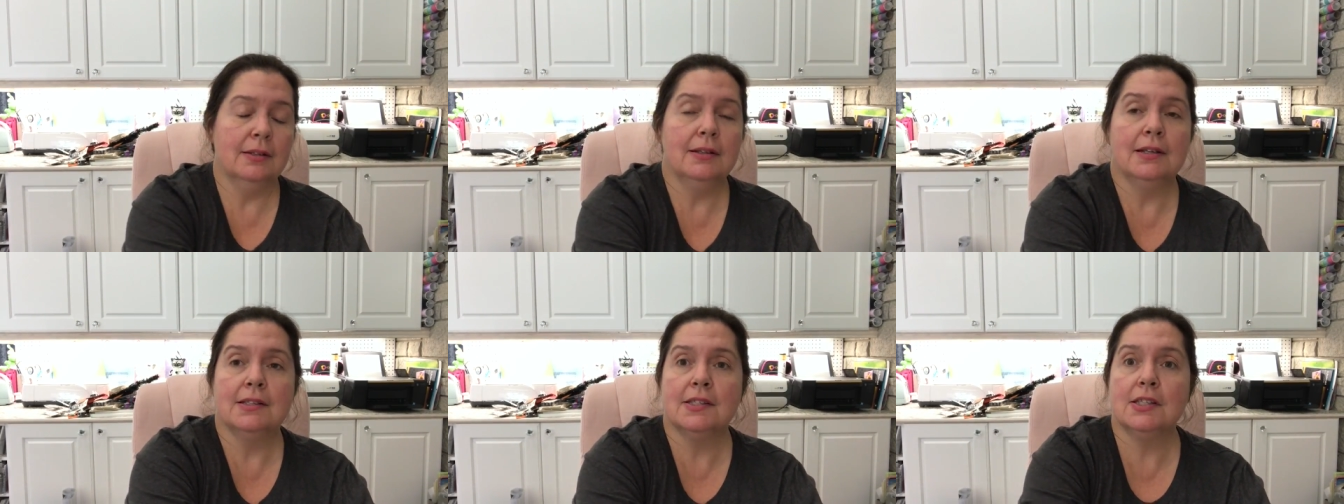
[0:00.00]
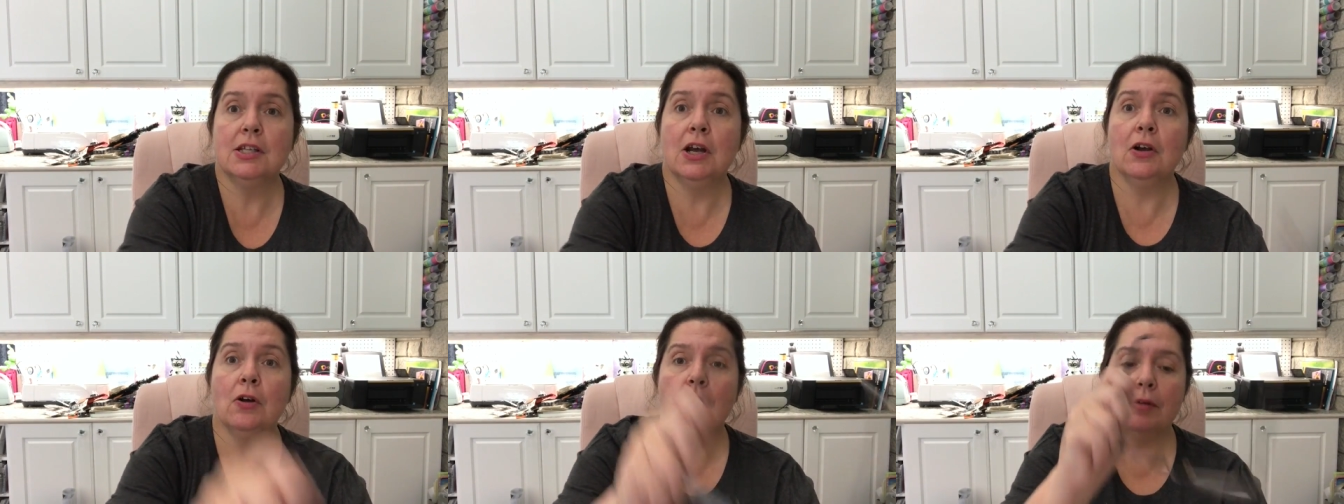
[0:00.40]
That's
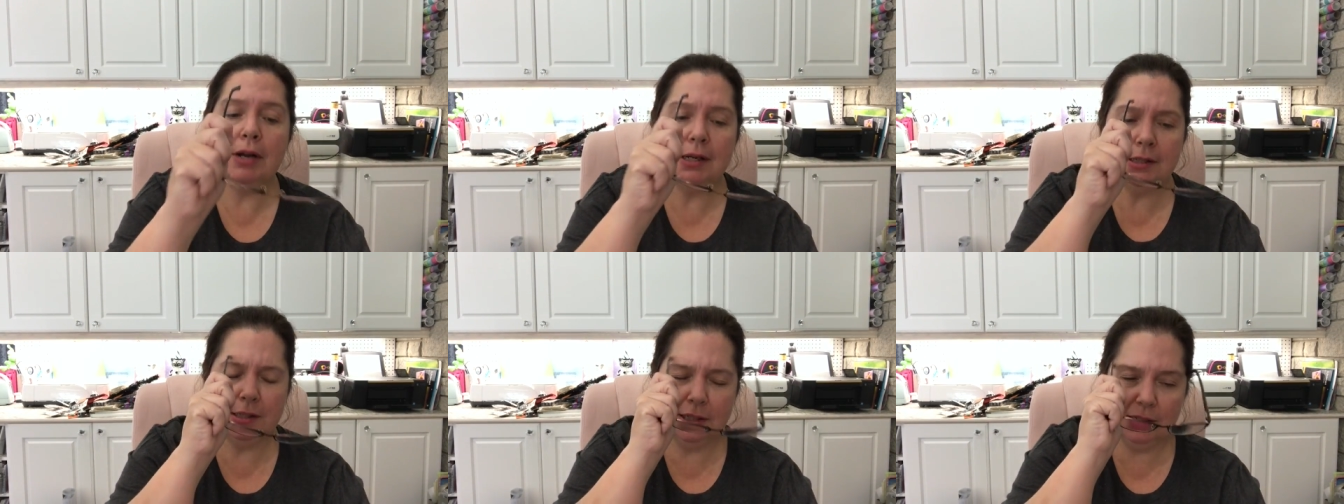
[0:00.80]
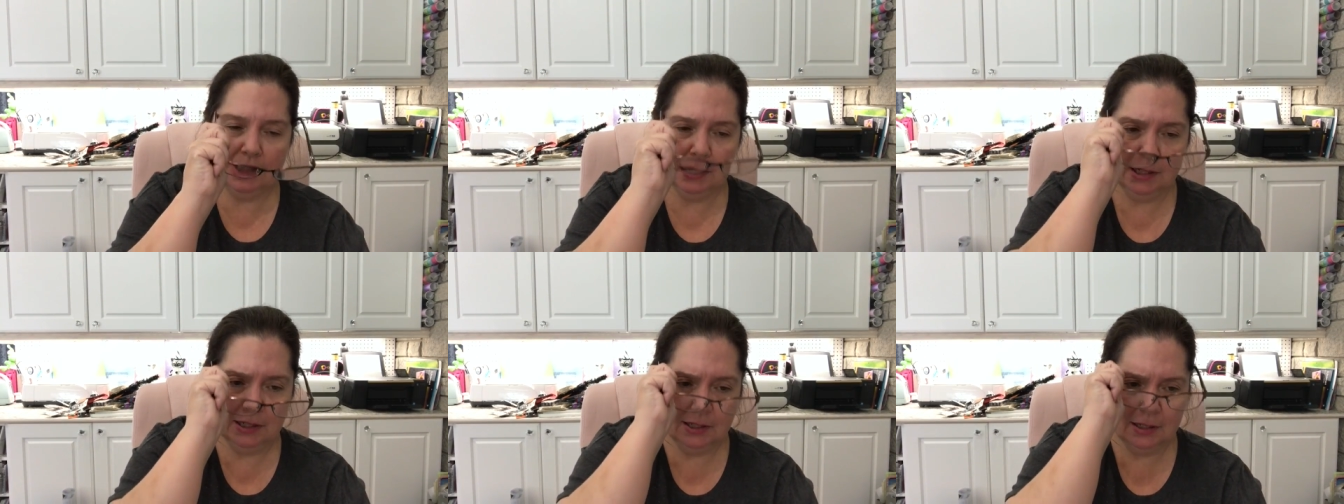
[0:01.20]
not correct.
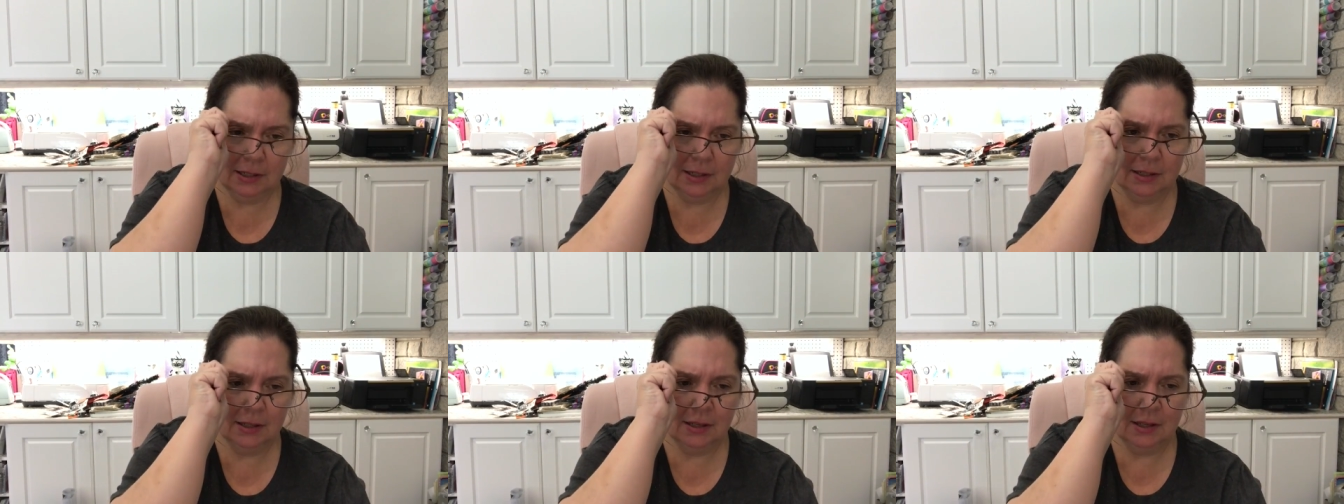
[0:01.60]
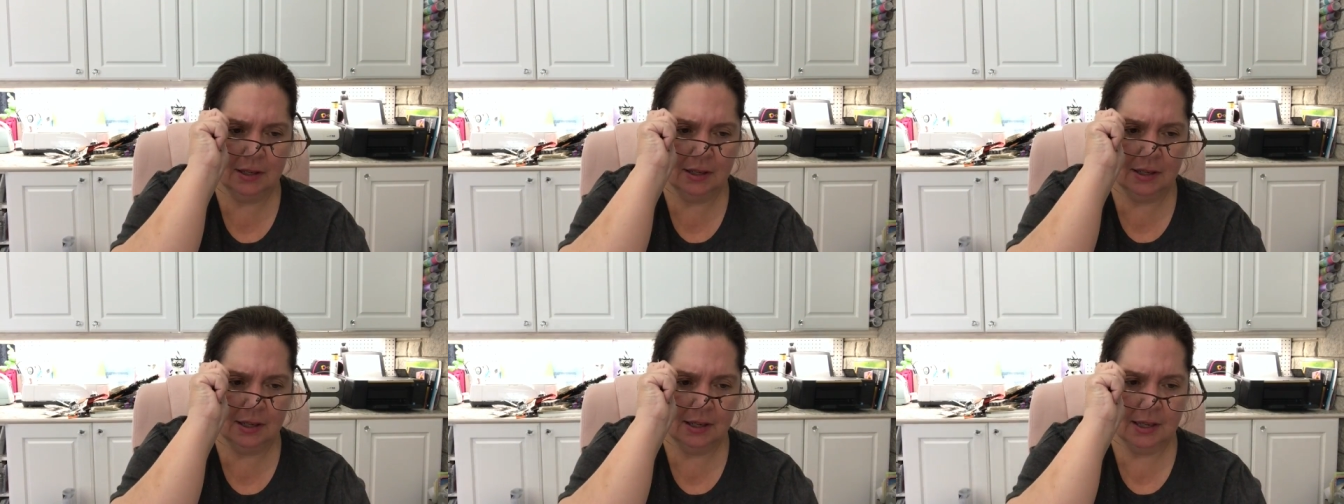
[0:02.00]

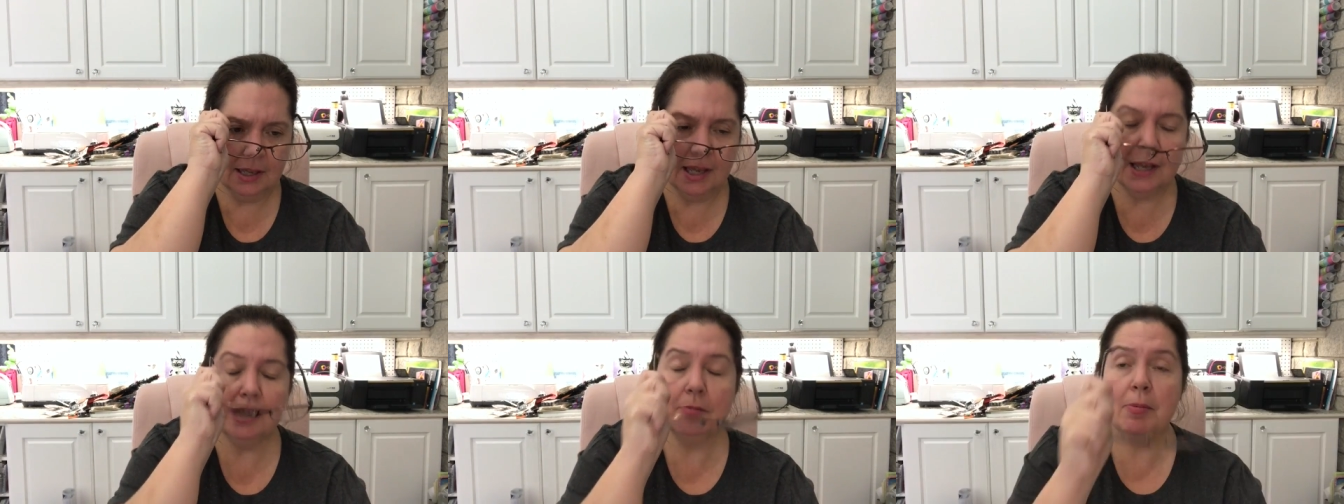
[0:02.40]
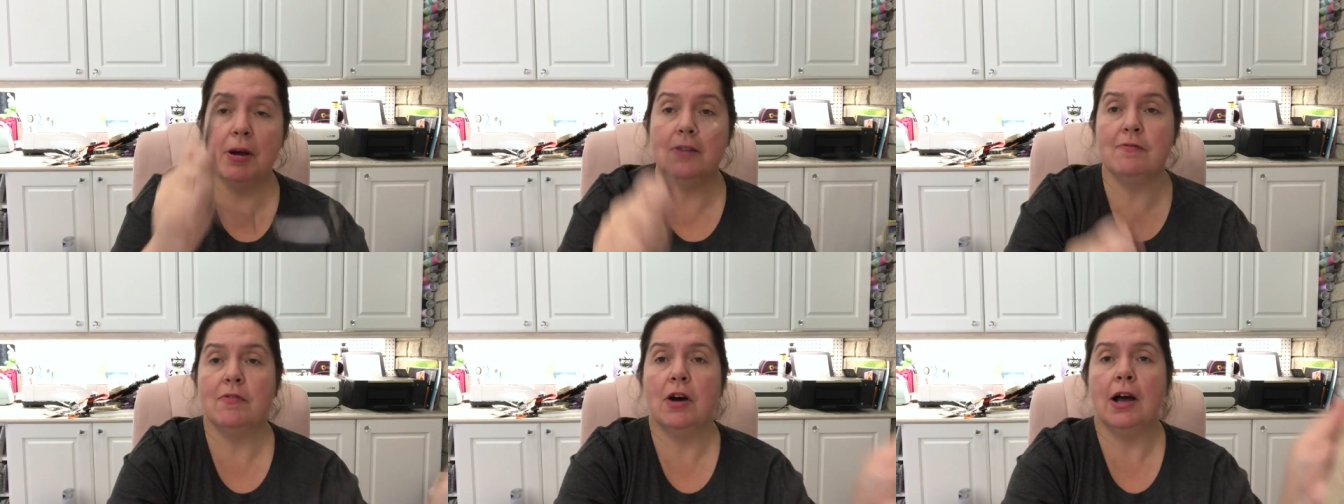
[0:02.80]
8
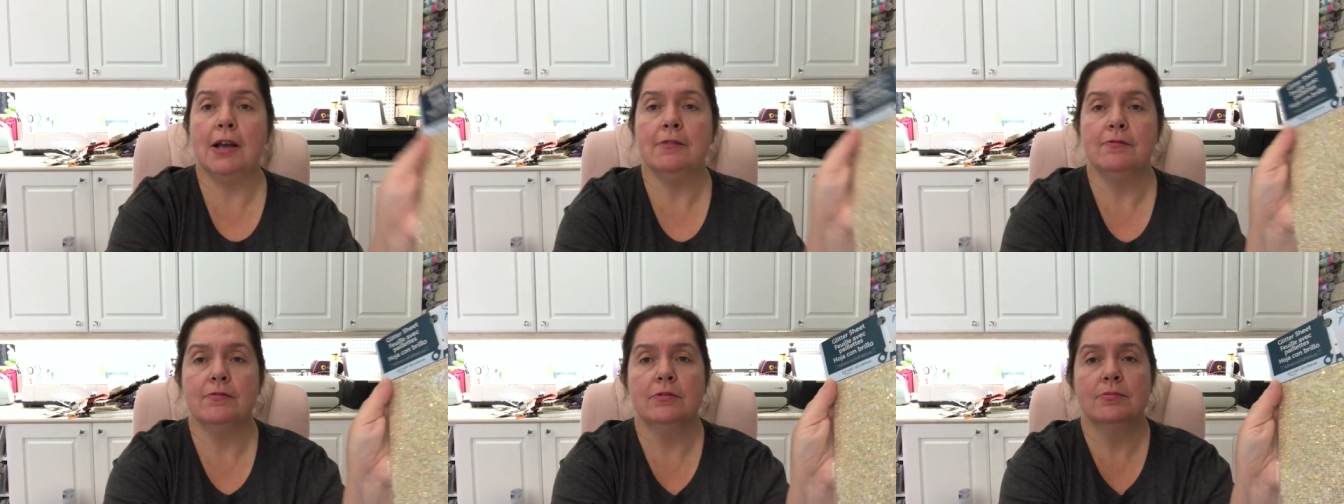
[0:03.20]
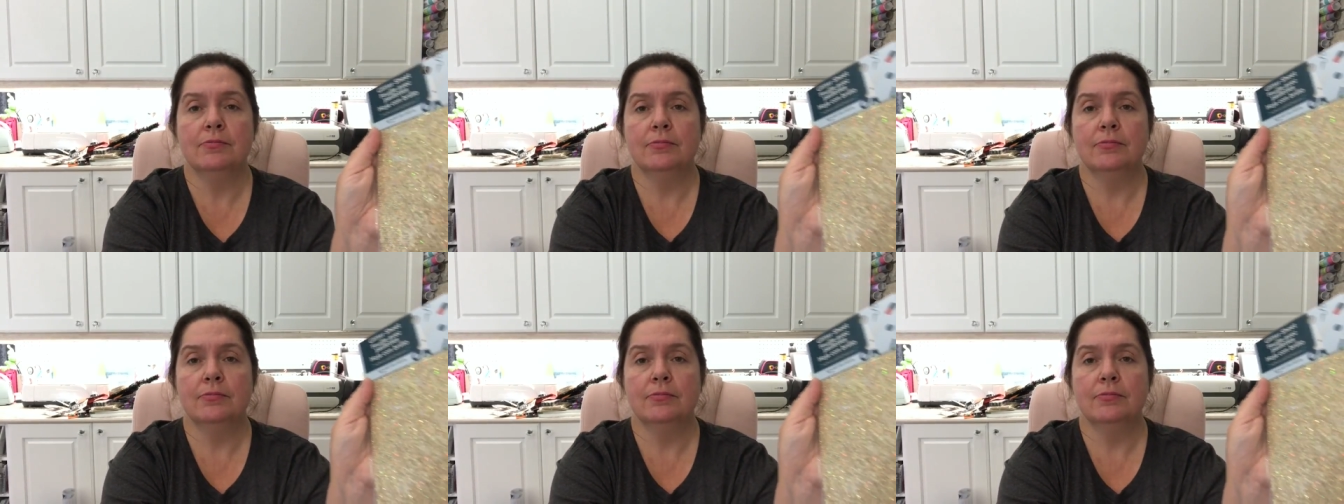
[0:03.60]
by 5.